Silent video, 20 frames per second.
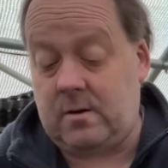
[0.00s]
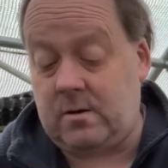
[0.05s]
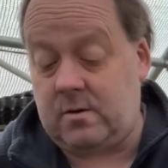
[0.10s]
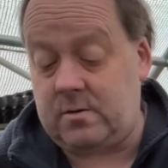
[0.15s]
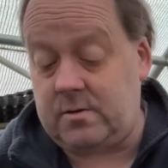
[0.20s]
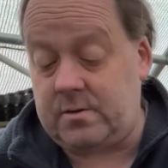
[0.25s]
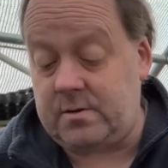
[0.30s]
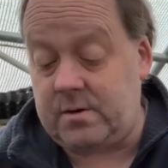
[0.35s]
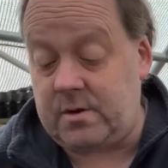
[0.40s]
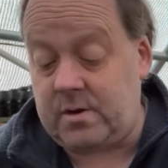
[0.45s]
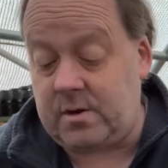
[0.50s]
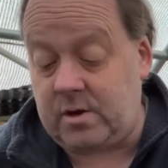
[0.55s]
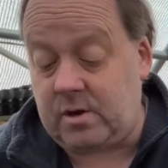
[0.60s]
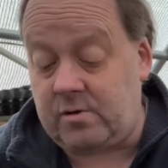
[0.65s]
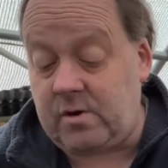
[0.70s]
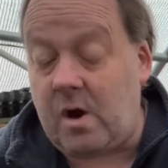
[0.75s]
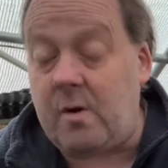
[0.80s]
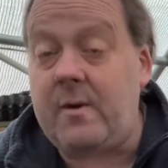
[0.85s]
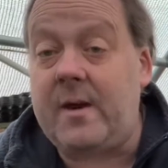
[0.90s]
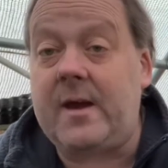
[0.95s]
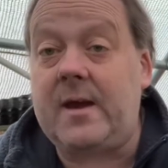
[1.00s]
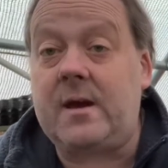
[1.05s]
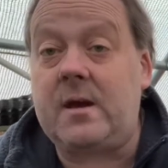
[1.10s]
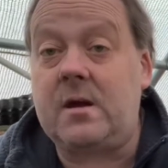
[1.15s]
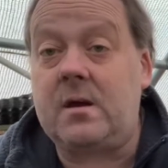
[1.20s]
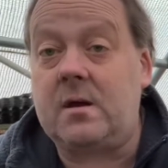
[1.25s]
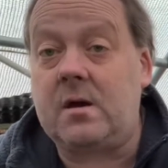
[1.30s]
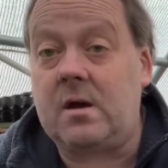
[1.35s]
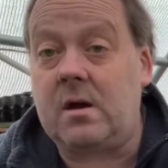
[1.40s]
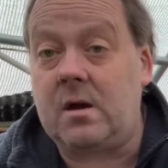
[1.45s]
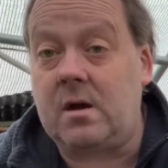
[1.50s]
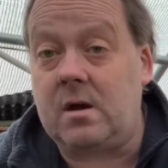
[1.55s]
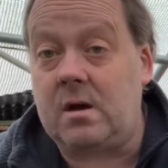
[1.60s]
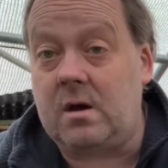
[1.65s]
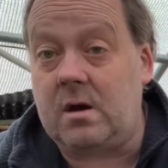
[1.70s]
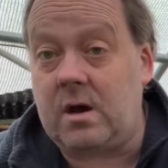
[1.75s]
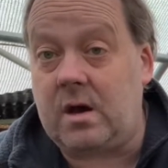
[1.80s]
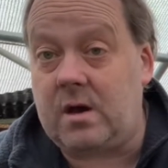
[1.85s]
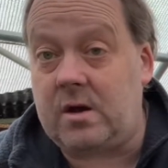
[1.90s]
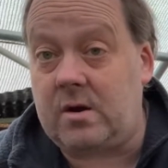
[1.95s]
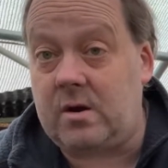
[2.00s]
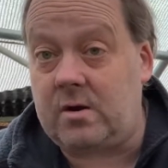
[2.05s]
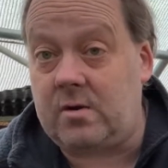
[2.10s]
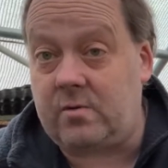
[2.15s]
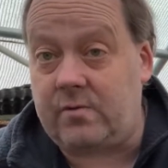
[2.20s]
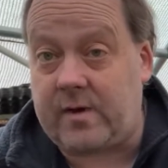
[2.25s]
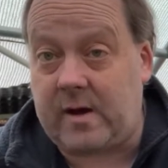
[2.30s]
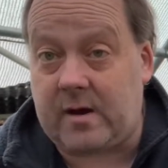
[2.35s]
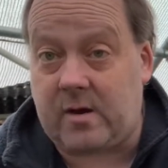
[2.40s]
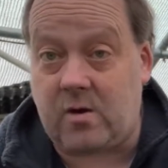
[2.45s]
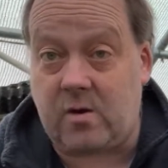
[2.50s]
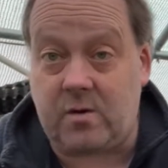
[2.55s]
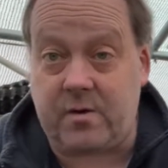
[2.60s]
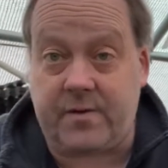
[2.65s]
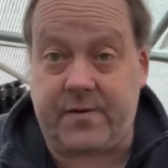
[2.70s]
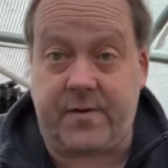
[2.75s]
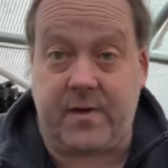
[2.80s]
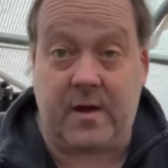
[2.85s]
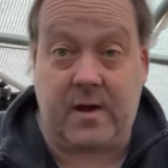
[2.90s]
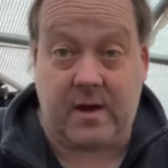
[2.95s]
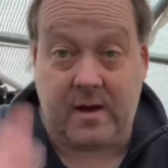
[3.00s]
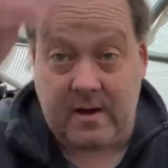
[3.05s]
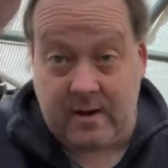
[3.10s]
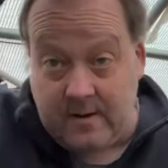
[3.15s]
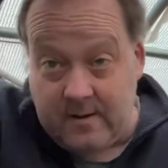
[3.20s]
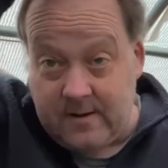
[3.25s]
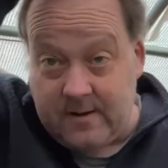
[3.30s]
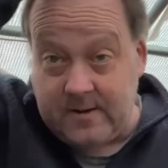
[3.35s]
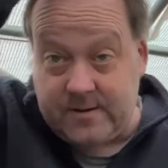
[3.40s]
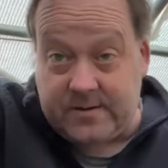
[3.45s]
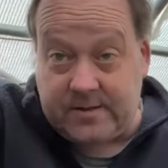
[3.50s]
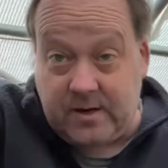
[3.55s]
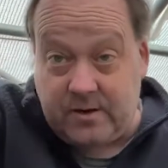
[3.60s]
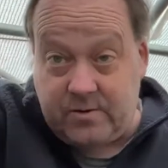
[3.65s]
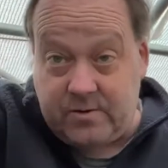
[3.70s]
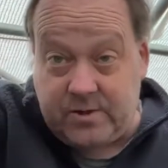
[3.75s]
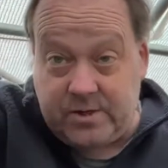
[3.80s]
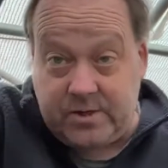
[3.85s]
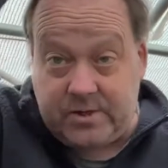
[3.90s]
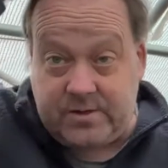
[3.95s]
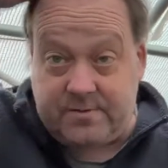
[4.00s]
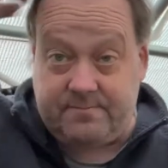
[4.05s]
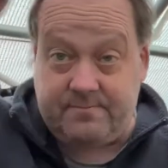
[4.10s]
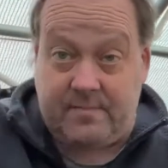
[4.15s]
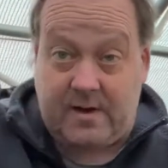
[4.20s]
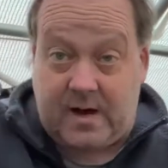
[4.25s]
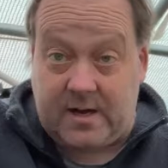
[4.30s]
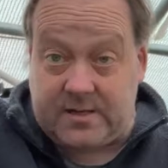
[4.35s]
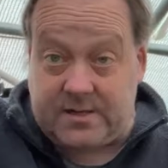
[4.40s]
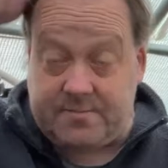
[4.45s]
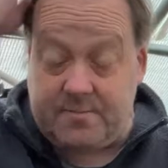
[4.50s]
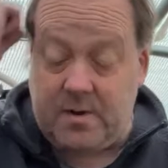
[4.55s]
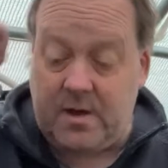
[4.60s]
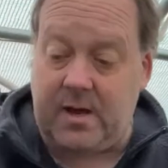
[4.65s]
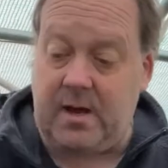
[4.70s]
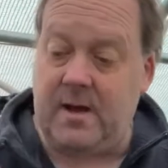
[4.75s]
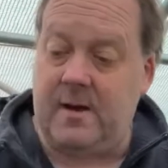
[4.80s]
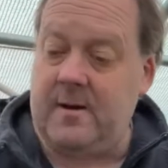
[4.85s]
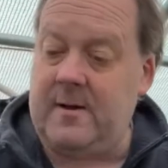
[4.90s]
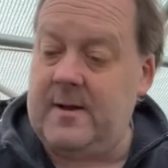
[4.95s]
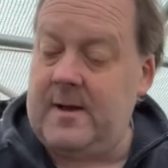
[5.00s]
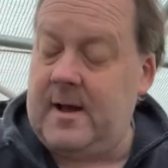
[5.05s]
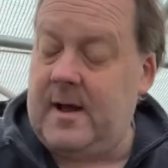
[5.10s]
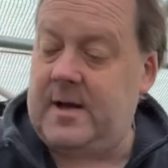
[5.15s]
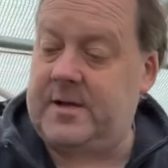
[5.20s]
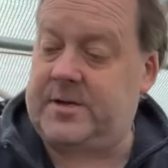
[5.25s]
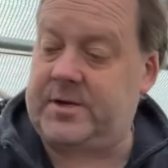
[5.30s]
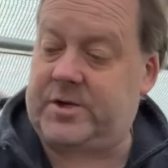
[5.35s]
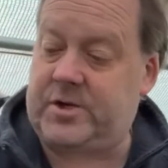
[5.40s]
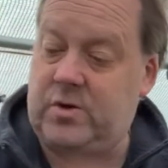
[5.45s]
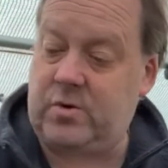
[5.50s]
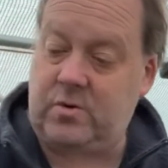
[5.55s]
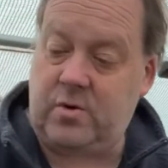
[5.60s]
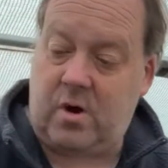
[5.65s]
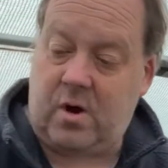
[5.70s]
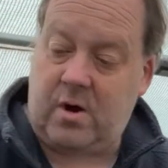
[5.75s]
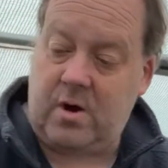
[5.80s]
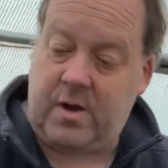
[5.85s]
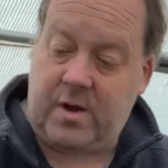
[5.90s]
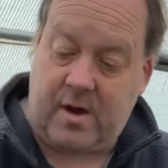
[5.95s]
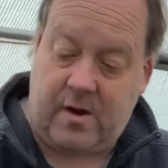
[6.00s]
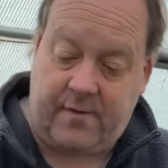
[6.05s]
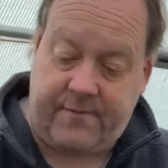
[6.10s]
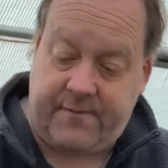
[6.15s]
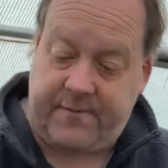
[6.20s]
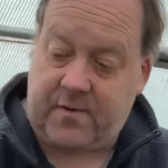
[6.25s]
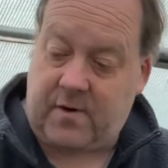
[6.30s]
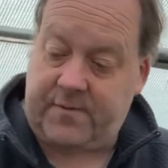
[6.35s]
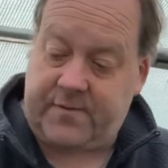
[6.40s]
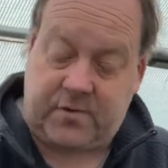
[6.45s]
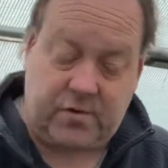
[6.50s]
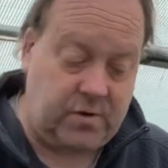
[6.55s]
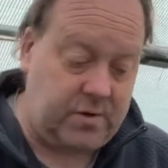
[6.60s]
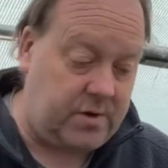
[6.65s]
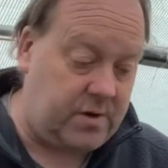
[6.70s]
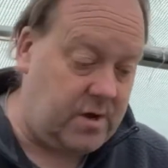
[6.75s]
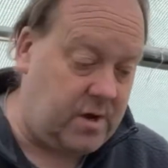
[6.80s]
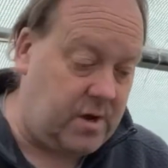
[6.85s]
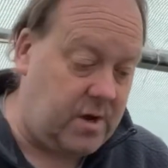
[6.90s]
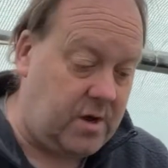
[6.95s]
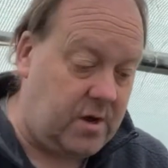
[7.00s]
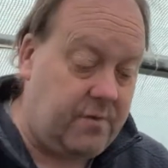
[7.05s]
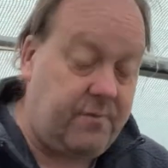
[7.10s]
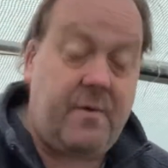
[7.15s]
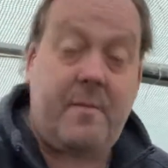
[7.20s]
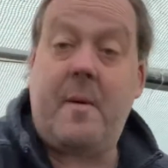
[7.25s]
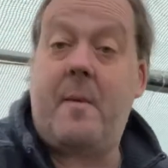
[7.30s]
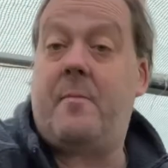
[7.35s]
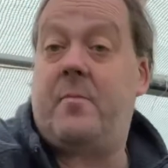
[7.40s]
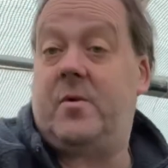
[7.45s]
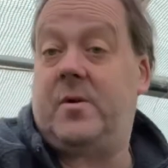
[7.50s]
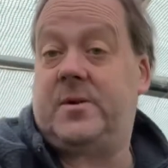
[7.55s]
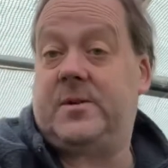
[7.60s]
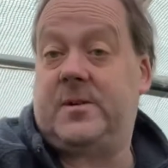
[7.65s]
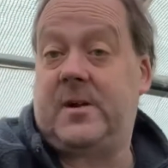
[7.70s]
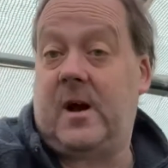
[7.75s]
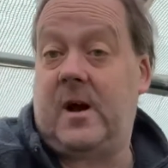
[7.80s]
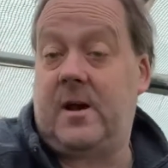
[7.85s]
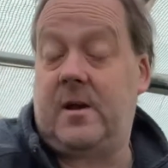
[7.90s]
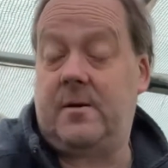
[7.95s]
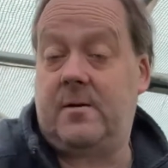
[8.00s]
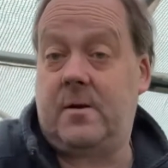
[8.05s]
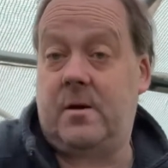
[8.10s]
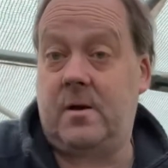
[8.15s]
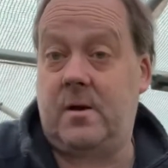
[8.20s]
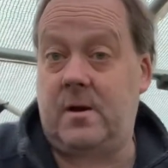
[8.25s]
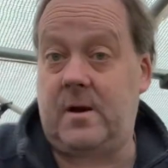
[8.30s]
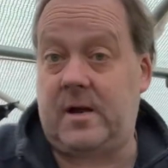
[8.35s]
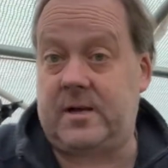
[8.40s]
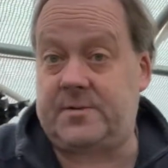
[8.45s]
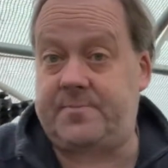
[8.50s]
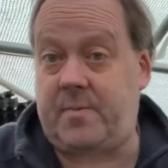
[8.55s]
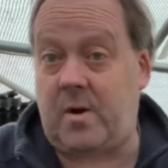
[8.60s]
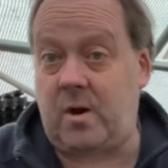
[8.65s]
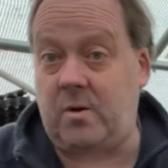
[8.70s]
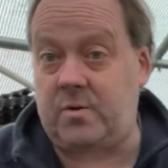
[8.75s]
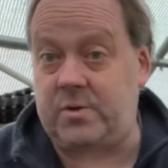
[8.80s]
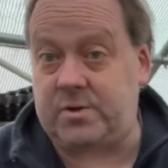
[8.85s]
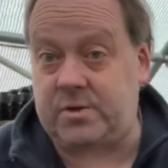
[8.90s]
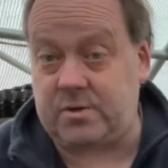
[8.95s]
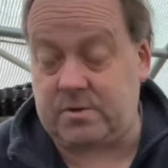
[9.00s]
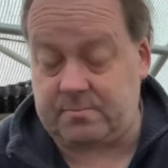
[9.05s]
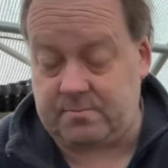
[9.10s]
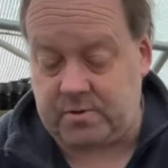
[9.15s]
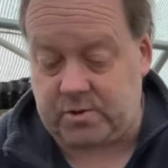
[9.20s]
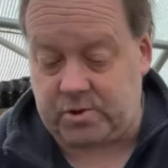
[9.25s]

on growing and all that kind of thing. So she's asked me. It's a school that I've done Remembrance Day last post, the